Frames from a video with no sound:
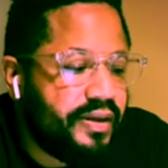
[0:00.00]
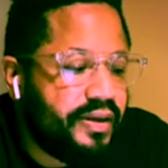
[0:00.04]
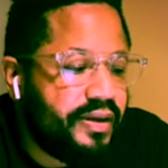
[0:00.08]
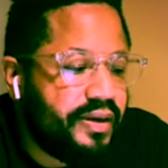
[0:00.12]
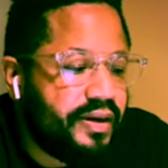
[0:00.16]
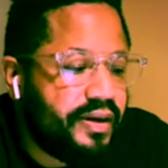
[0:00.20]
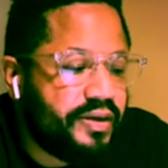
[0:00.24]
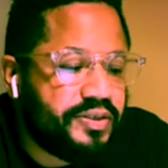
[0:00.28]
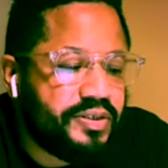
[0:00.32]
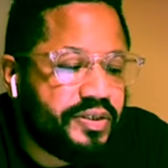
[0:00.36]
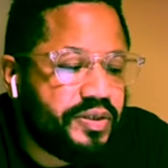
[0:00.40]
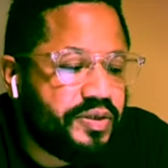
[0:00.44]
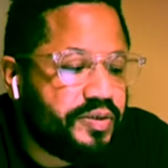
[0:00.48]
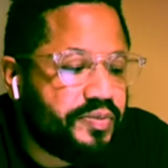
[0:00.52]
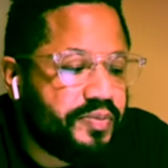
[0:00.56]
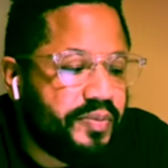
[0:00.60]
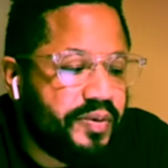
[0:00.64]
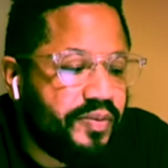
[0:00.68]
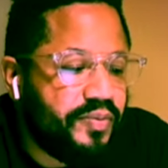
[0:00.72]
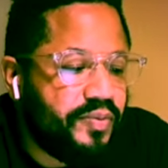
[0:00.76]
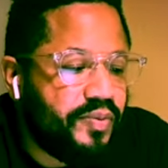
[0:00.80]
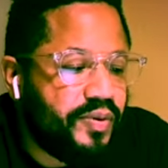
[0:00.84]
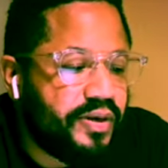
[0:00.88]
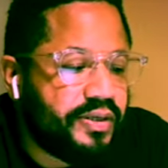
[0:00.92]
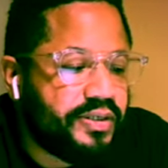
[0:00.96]
excuse
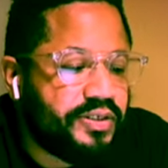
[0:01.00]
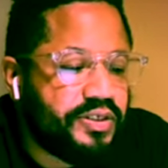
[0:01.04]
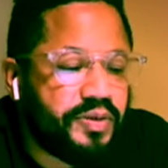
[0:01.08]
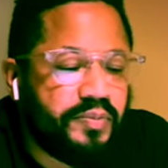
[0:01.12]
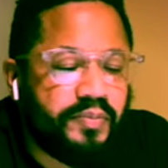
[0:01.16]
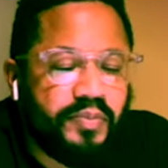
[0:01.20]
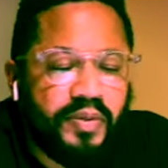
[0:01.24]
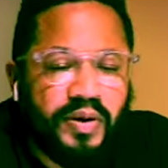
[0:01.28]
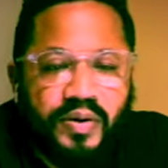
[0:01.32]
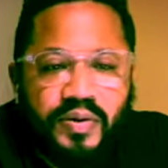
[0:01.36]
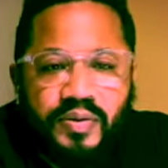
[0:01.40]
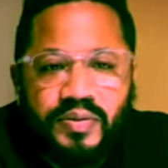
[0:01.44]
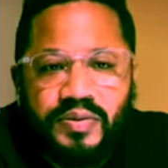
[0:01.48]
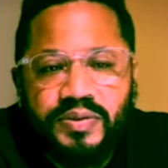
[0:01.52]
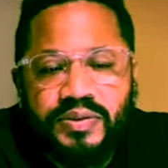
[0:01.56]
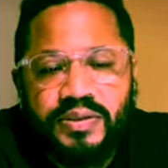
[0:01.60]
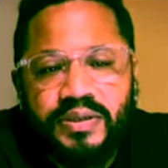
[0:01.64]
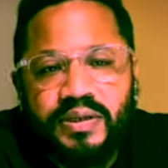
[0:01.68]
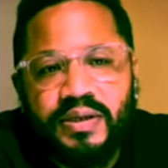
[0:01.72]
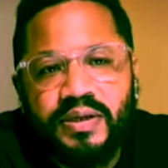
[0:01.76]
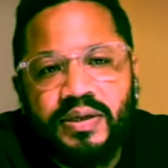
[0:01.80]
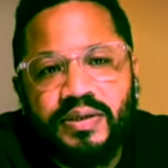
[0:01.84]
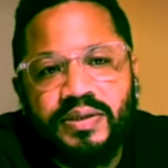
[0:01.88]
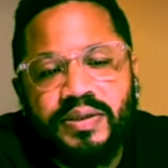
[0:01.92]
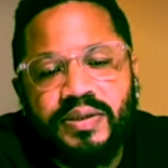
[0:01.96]
me, what Jamal
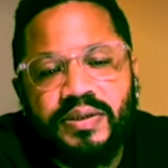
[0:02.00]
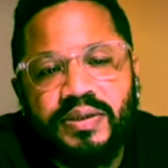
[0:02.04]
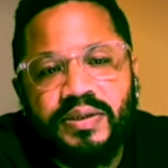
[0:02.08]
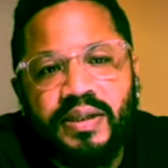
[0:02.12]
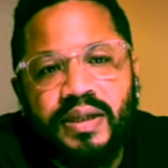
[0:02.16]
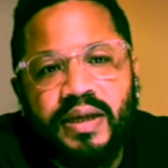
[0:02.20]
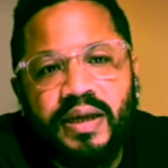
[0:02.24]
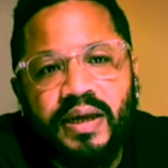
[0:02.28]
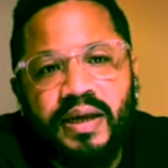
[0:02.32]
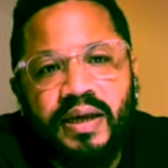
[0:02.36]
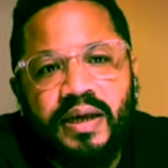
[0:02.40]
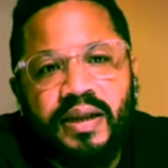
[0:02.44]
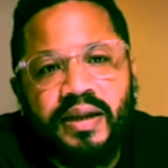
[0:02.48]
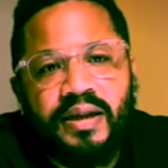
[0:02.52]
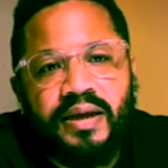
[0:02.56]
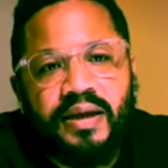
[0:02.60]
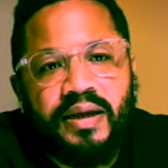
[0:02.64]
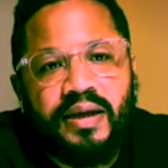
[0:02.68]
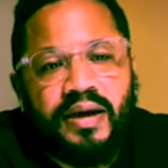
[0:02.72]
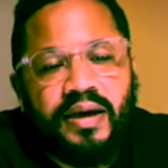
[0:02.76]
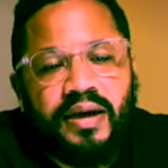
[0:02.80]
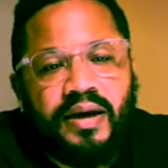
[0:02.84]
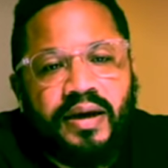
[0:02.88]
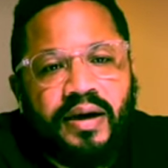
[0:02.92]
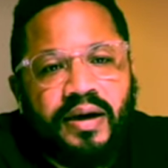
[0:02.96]
says is that
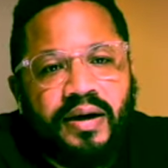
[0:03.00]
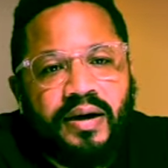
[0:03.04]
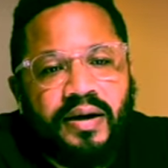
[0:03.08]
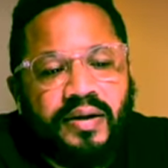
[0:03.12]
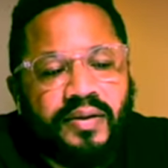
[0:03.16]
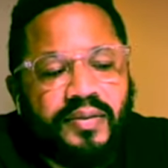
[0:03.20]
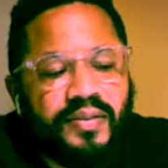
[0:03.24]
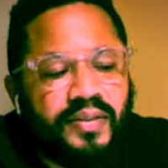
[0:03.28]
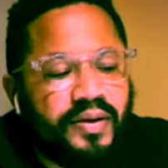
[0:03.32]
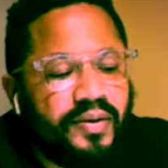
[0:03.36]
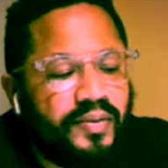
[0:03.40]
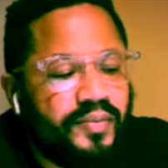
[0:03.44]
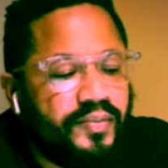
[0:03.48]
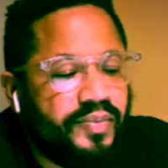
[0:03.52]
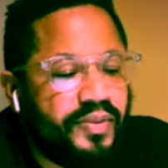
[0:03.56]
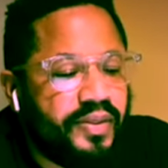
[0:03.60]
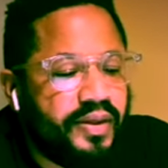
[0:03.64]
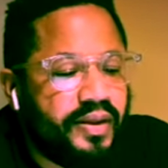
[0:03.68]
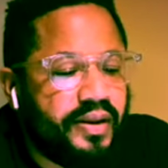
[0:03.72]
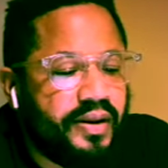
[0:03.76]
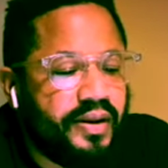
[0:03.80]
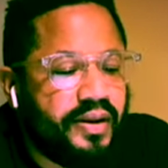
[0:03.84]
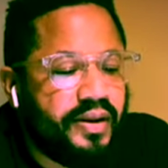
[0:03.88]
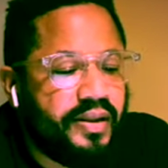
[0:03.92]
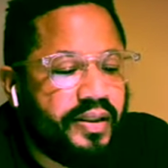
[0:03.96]
uh, that
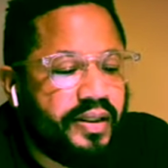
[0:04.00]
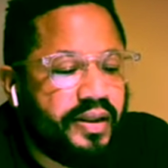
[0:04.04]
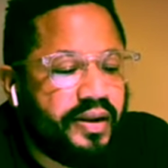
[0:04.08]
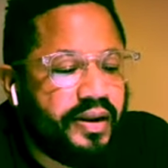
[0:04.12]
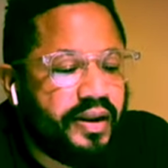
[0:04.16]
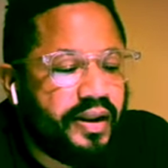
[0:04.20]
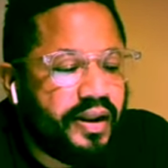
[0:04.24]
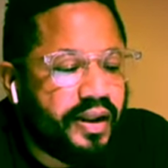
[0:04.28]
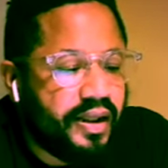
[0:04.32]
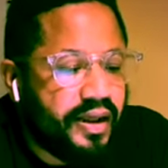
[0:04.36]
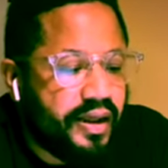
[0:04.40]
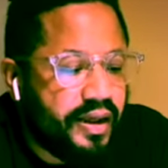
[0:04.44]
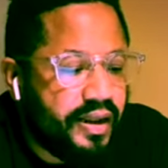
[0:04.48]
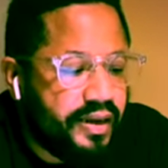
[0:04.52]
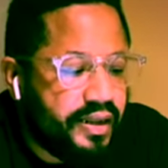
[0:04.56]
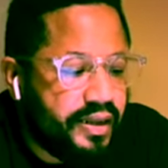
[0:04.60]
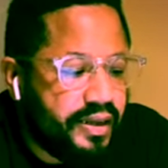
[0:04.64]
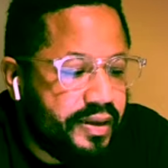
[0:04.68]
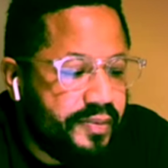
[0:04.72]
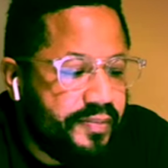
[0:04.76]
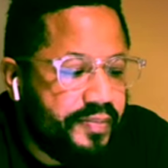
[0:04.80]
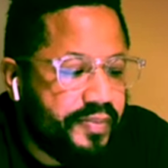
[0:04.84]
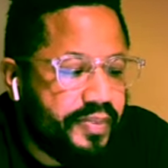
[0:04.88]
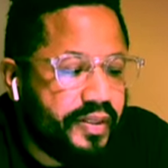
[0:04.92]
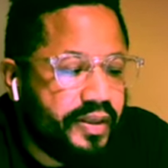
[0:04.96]
that that
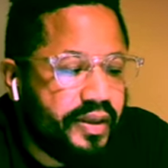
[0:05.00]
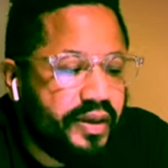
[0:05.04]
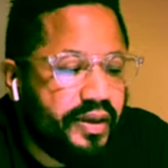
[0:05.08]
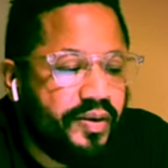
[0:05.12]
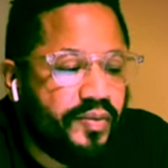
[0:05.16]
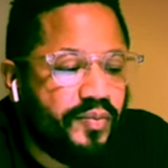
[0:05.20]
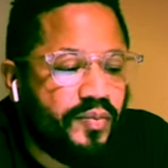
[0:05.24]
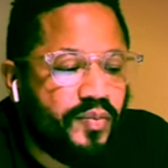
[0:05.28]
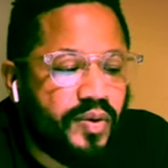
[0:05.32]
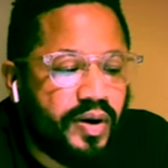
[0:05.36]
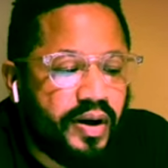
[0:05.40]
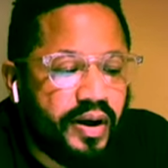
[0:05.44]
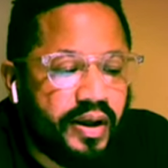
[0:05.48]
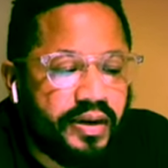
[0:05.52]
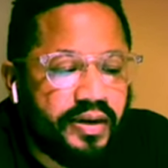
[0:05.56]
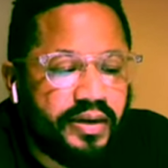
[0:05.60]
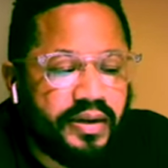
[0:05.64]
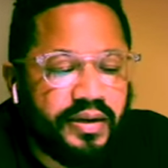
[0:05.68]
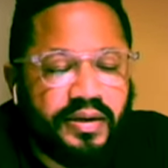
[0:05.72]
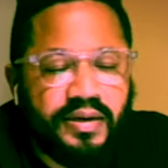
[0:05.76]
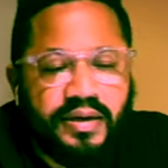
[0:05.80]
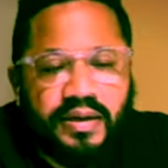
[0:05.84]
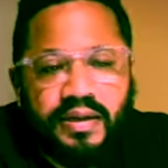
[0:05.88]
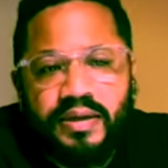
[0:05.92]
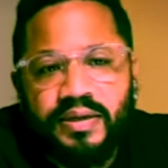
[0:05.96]
Lonnie and
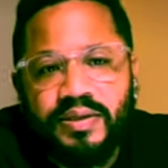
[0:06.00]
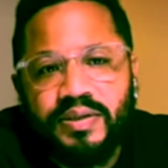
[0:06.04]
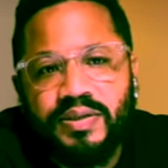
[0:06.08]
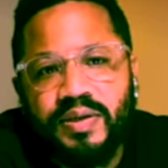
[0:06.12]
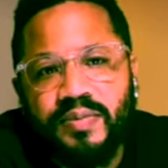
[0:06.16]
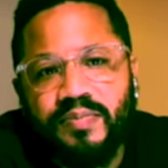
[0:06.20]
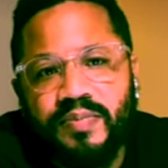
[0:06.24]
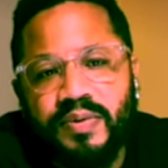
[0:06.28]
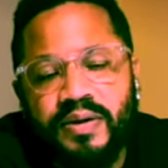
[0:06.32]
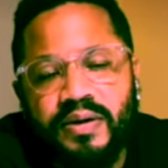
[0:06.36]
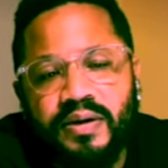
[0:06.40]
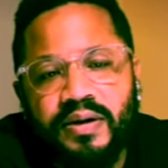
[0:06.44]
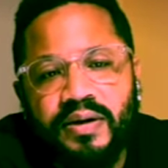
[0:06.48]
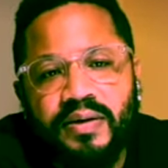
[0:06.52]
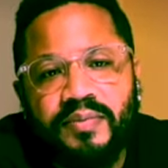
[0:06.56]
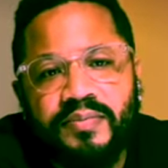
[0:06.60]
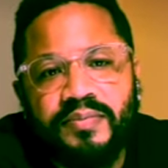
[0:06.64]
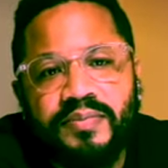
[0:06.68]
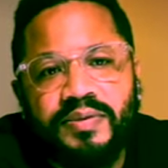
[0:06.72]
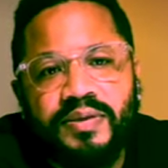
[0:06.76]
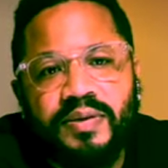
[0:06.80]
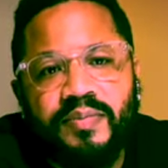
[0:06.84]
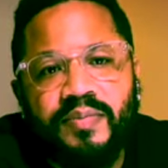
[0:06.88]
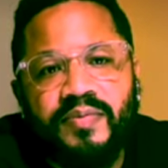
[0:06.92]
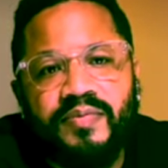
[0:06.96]
Wanda Dench have
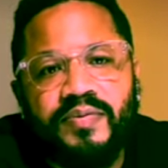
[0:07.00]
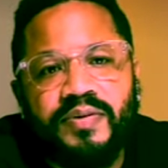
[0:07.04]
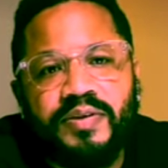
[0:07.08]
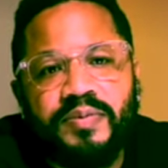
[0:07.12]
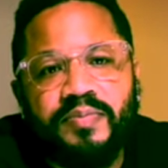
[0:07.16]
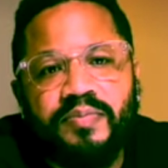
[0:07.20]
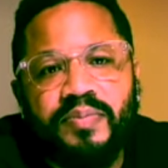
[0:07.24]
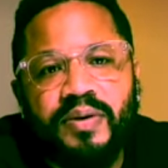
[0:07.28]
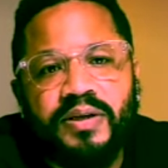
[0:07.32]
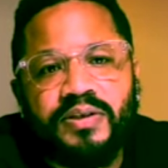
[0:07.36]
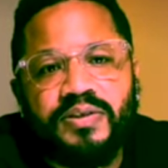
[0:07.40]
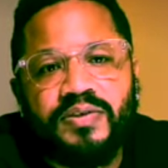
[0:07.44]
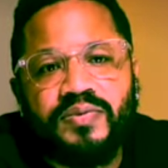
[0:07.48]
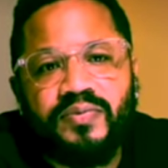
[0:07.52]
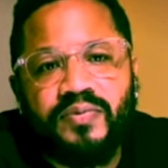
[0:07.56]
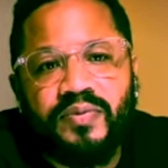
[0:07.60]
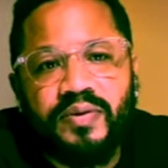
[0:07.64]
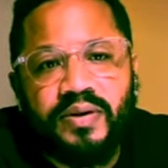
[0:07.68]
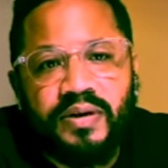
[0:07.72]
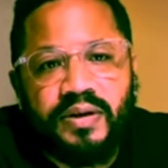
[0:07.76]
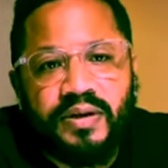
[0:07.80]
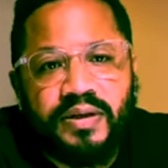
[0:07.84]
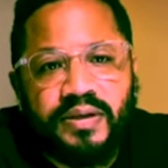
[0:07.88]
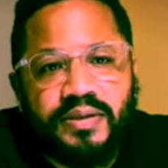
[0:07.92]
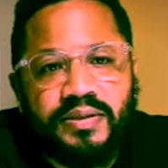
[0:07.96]
become some of his best
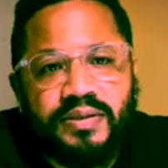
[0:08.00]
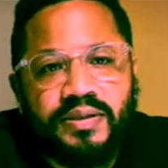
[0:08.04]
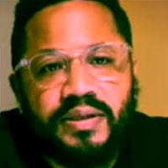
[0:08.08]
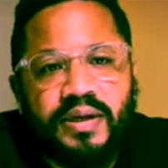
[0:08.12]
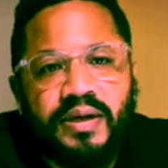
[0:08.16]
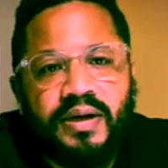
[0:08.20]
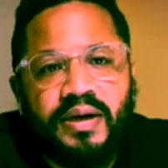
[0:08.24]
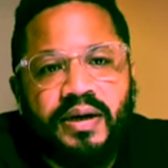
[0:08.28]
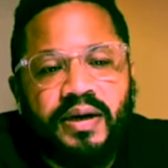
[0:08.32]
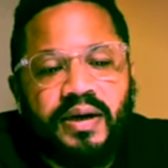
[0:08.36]
friends.